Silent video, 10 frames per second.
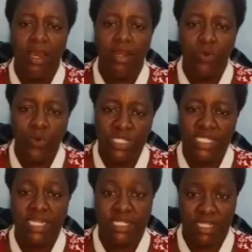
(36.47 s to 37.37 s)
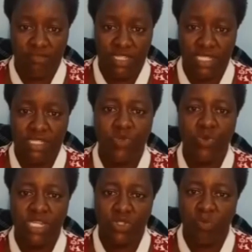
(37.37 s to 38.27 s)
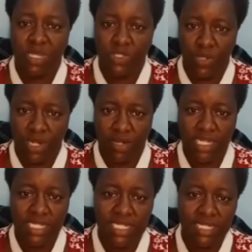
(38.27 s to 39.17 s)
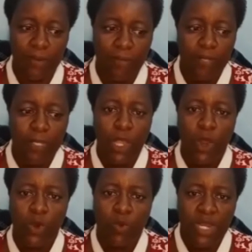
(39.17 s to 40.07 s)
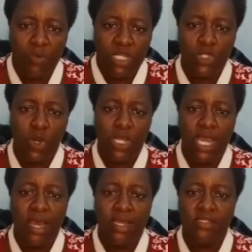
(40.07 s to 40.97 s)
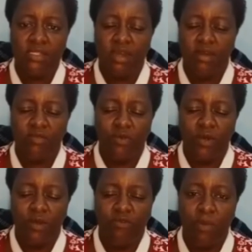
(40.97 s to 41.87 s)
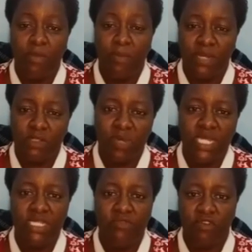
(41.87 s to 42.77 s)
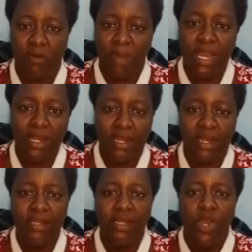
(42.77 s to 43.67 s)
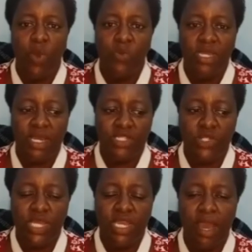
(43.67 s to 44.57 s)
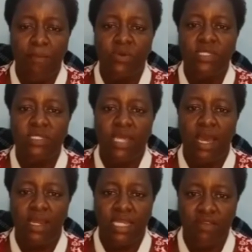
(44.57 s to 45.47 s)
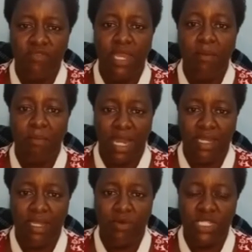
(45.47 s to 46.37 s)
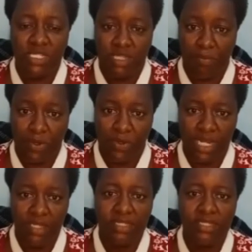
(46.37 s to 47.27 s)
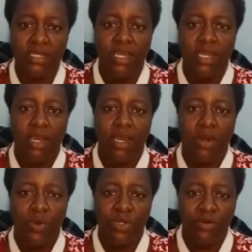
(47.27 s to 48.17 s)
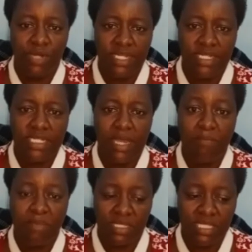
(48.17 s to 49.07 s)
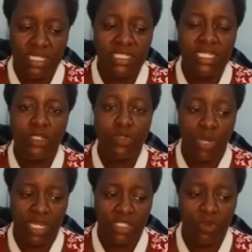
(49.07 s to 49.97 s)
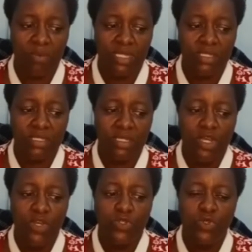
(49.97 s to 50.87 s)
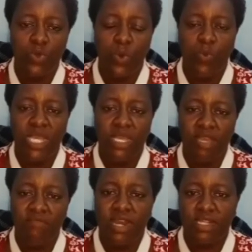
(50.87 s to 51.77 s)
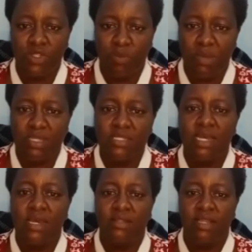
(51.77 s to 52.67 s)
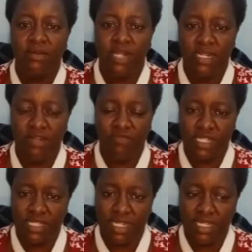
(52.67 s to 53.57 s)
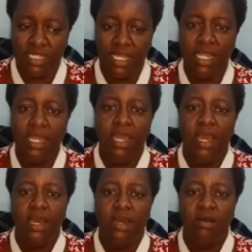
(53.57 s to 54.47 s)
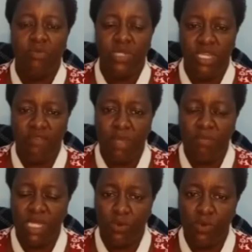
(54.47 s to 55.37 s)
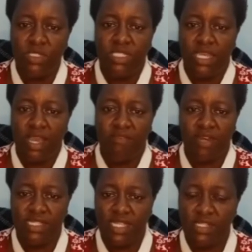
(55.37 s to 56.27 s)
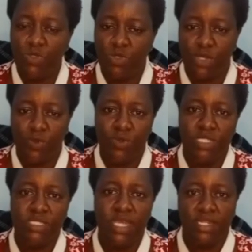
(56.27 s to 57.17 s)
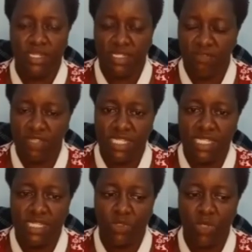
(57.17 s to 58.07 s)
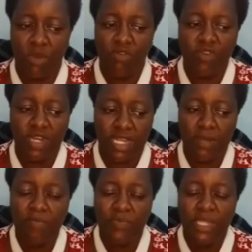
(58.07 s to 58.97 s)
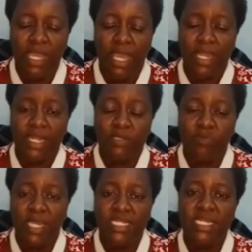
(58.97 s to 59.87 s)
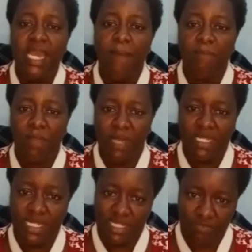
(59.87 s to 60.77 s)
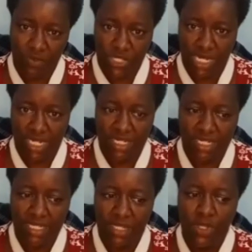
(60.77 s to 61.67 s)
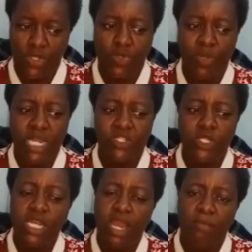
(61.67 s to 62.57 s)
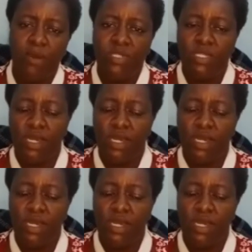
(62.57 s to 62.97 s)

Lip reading: goods and services to customers on credit. Or when we talk as from a perspective of a banker, we are talking about giving money, which is a product, on credit basis to customers. So we give customers the credit facility, we give them the goods, they have access to the goods and the services that we are offering and expecting a payment at a future date. So when you're talking about